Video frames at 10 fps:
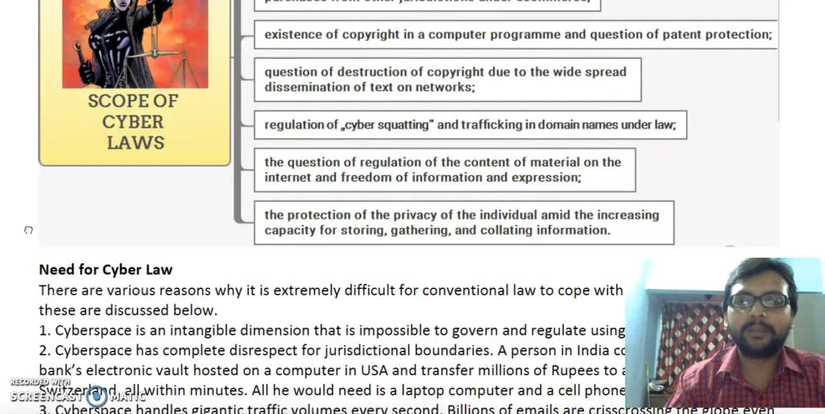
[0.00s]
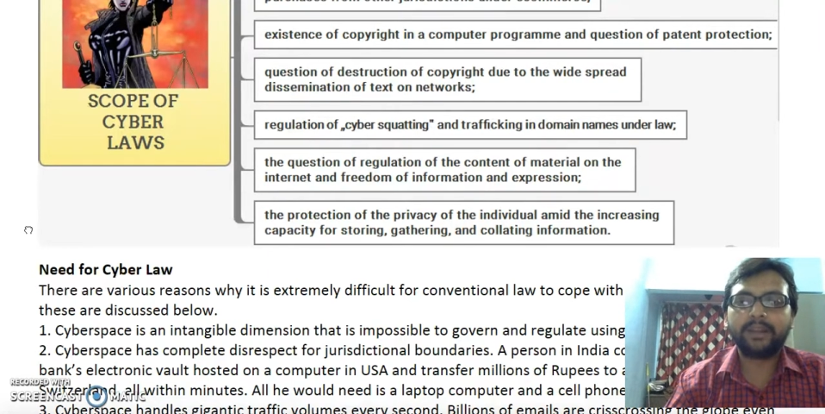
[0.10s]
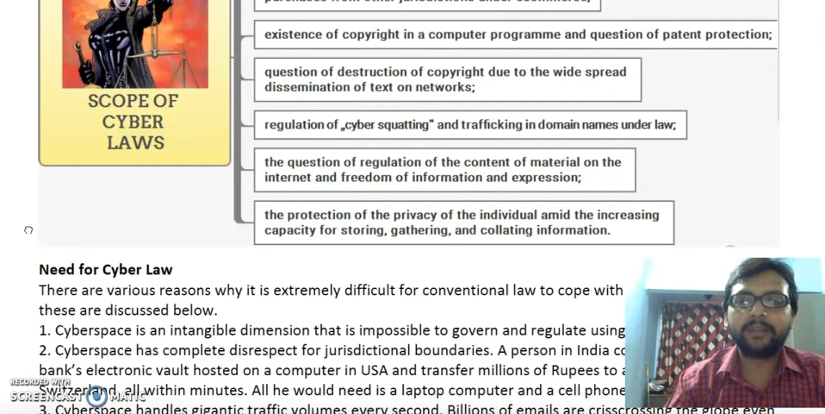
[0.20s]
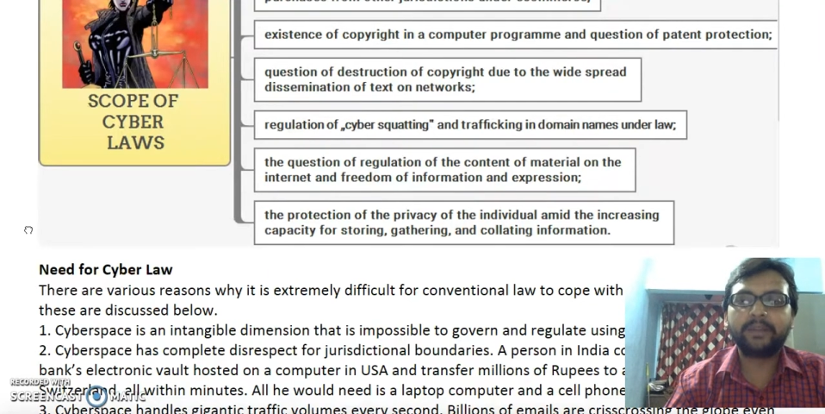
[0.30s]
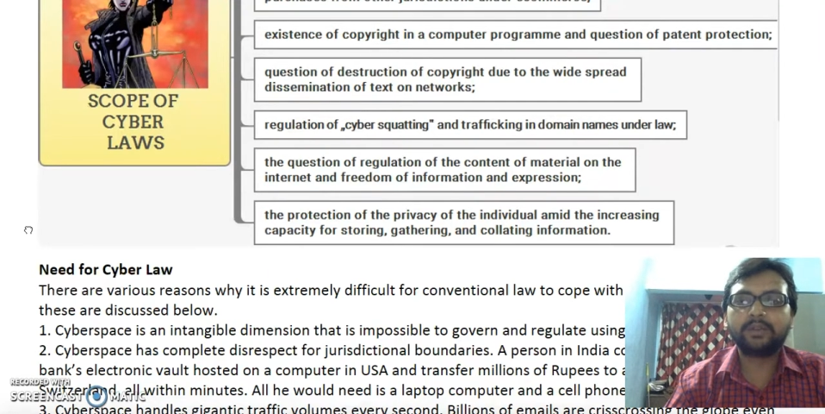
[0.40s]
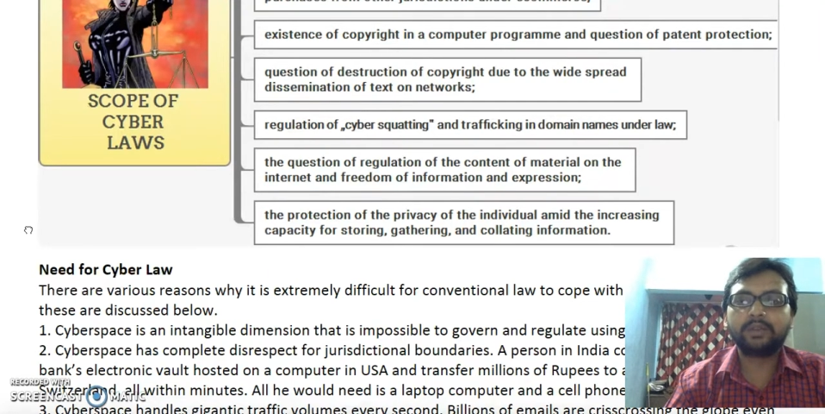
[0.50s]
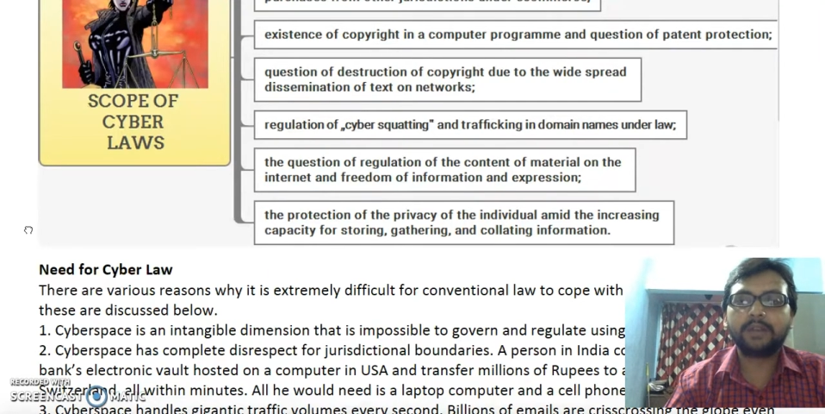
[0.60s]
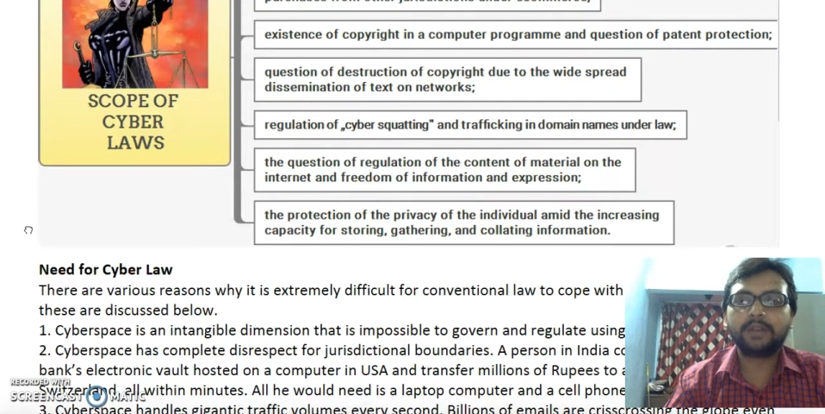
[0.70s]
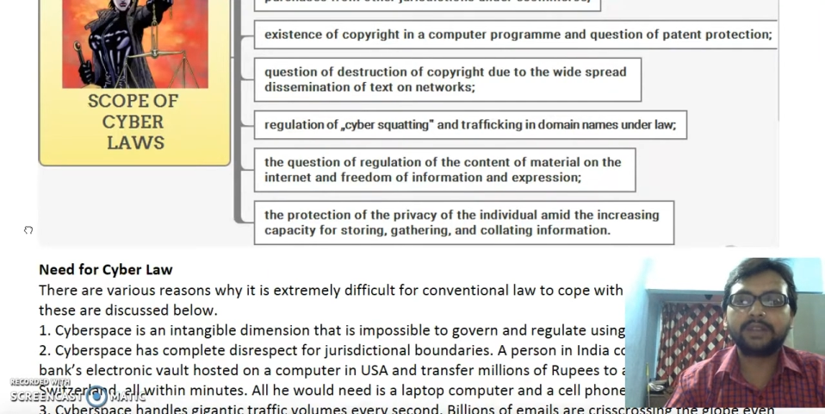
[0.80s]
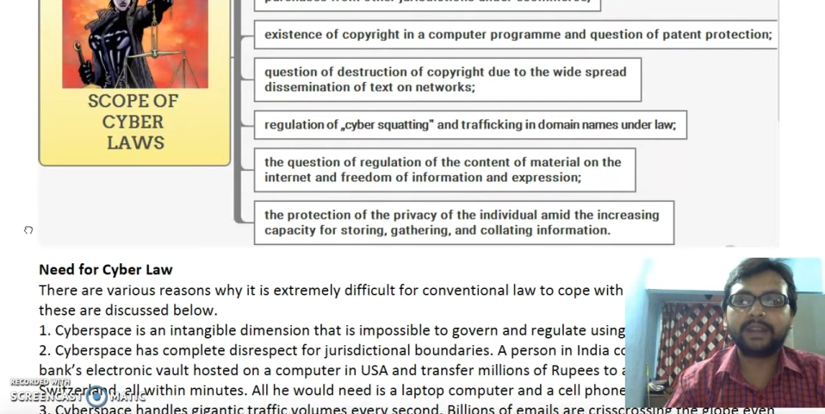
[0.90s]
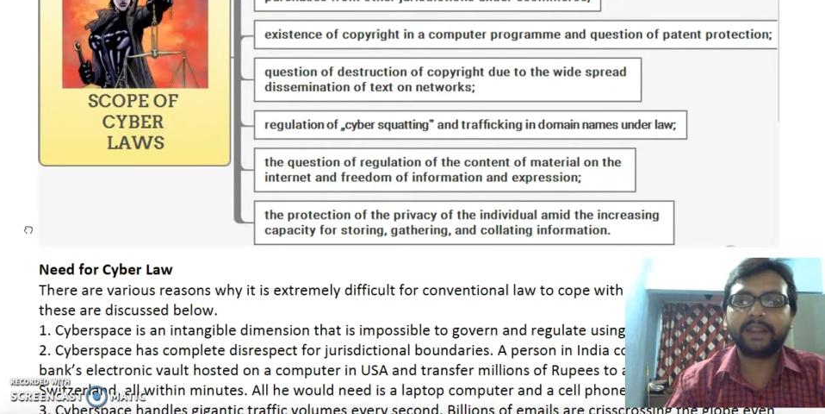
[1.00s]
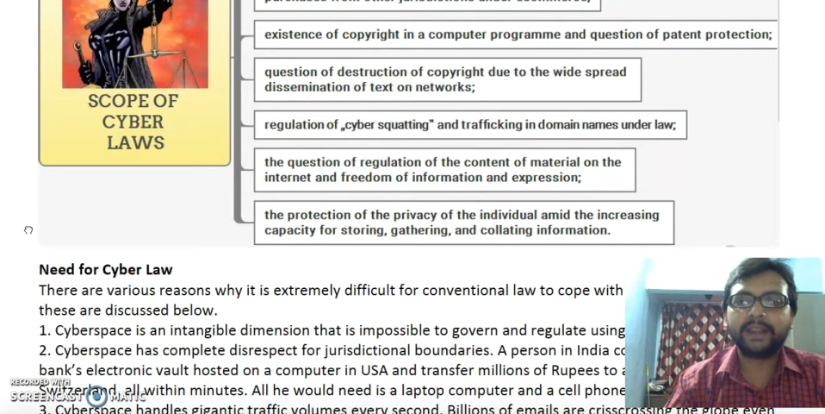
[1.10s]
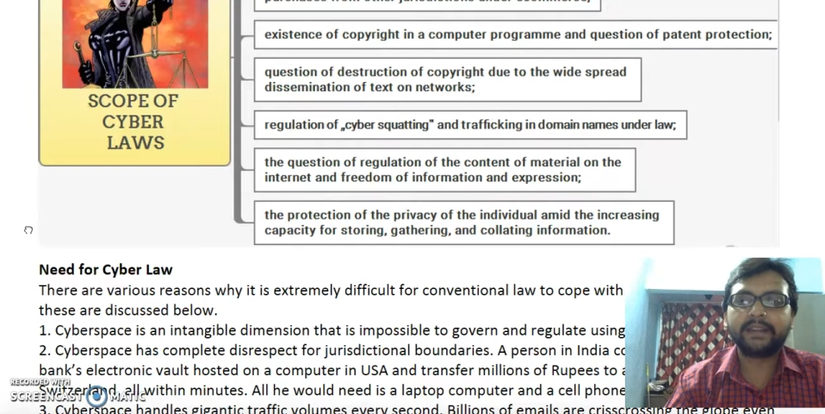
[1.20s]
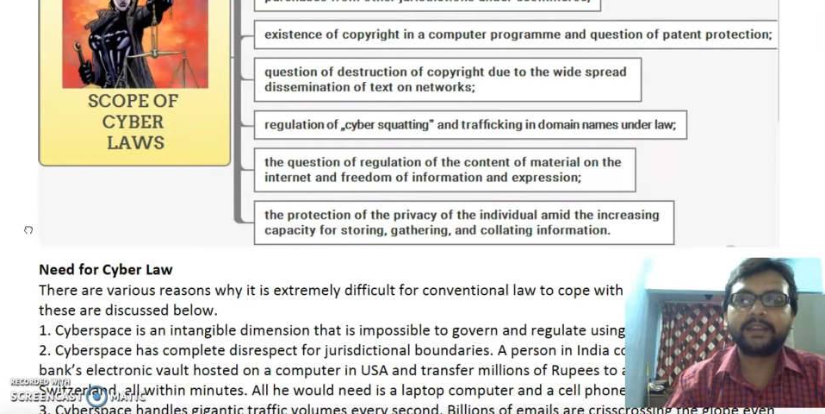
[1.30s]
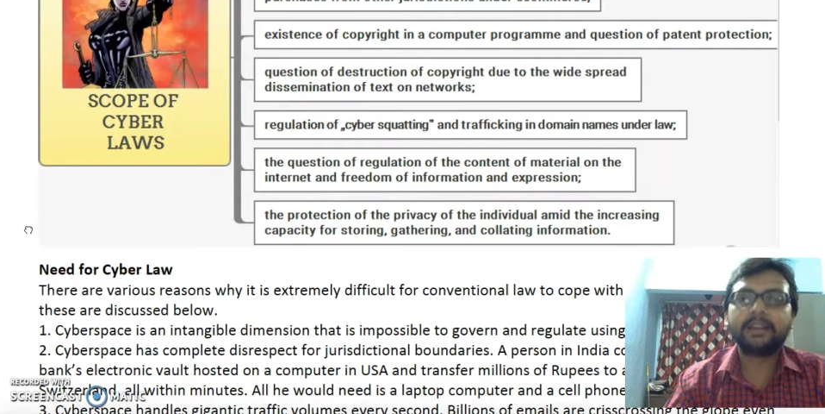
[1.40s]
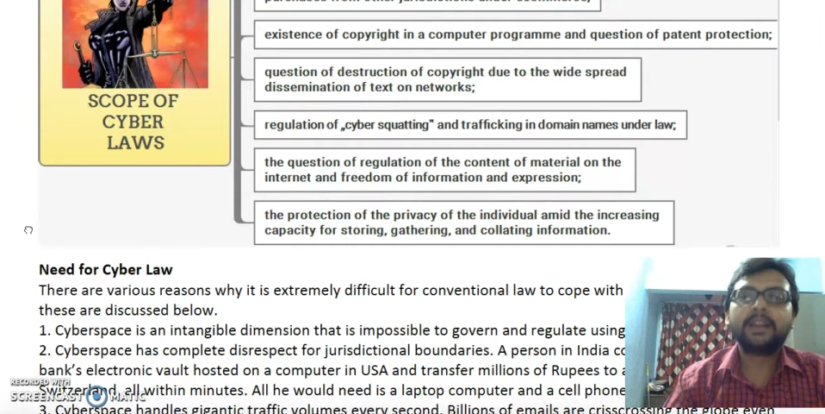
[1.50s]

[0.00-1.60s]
Amendment 2008,